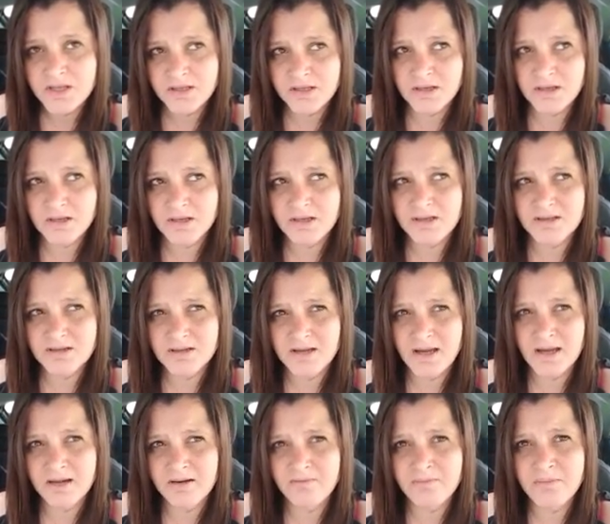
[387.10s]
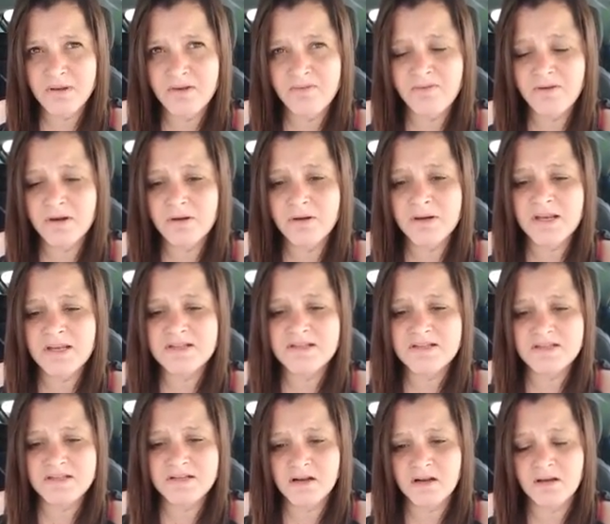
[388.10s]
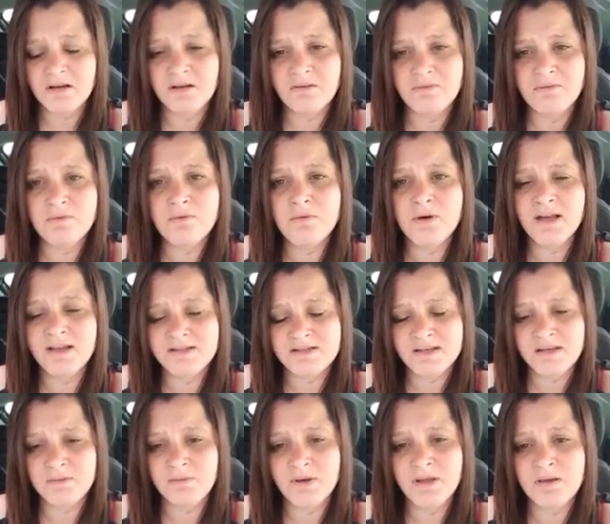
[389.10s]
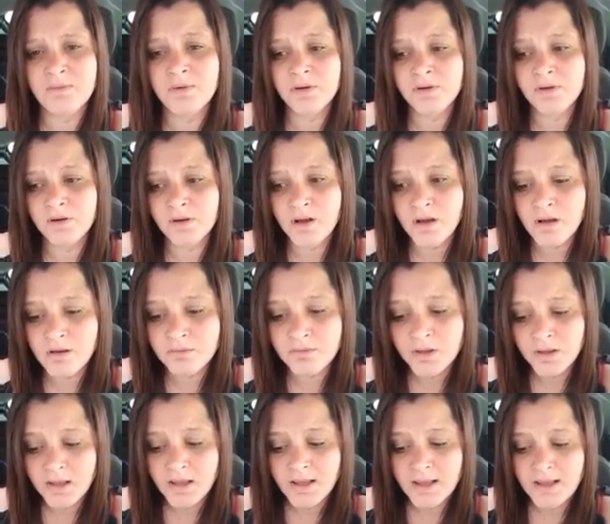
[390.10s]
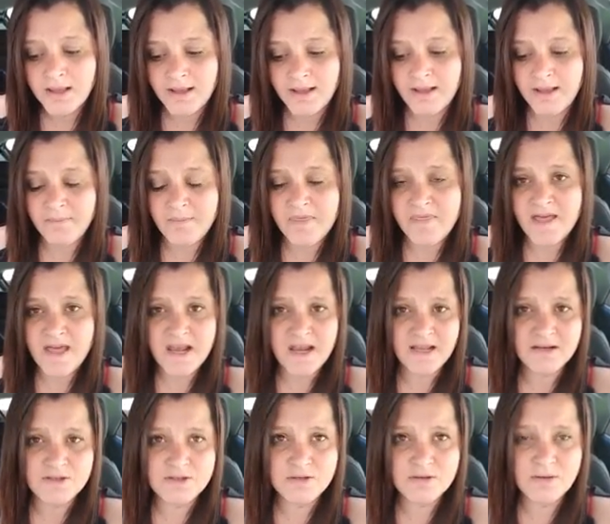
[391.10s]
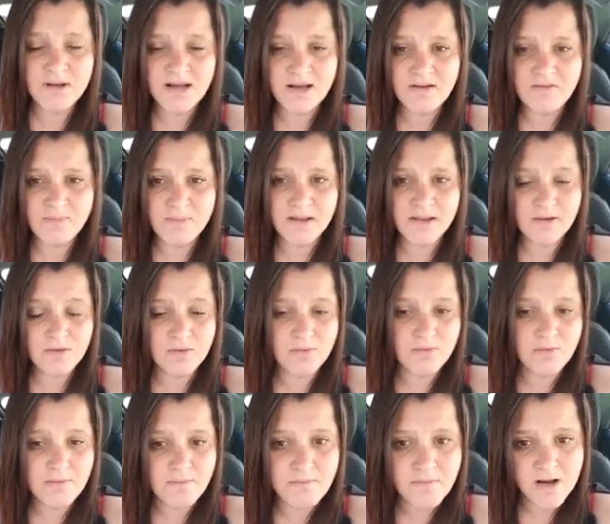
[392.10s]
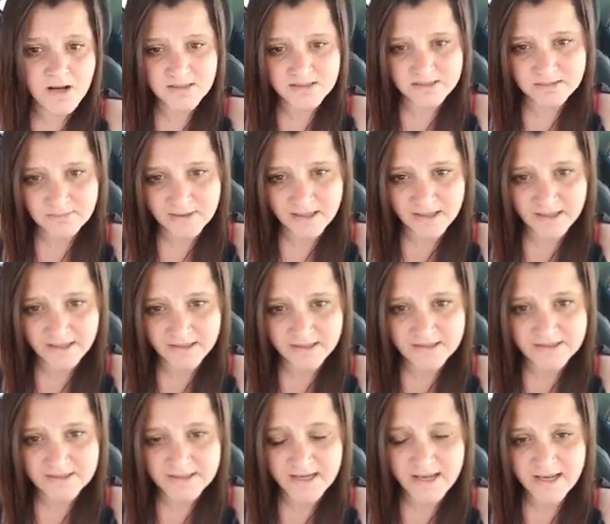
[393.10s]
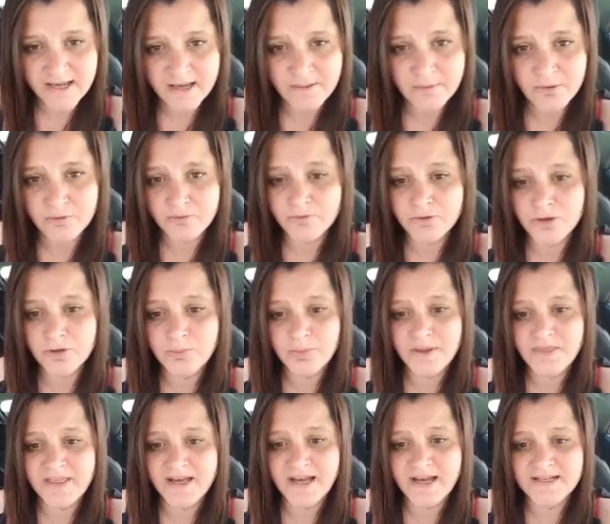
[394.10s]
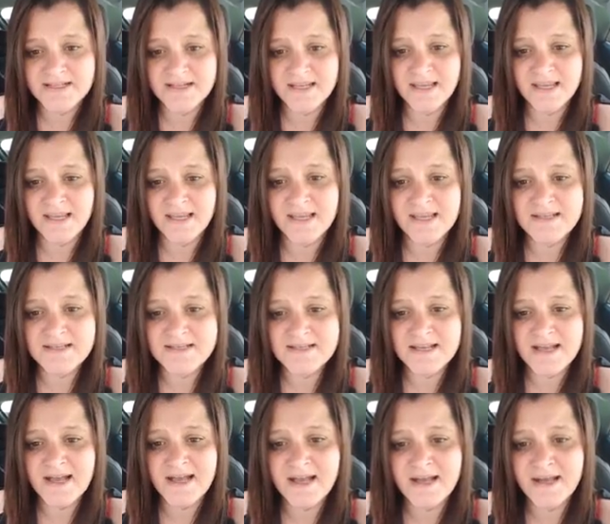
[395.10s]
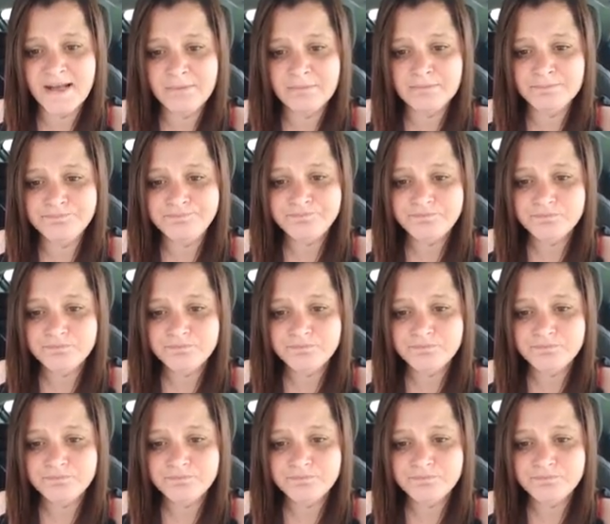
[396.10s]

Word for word: you're, you're kind of mid-flow and you're stuck and you've no idea where you want to go um, then I do have my own mastermind um, group that is um,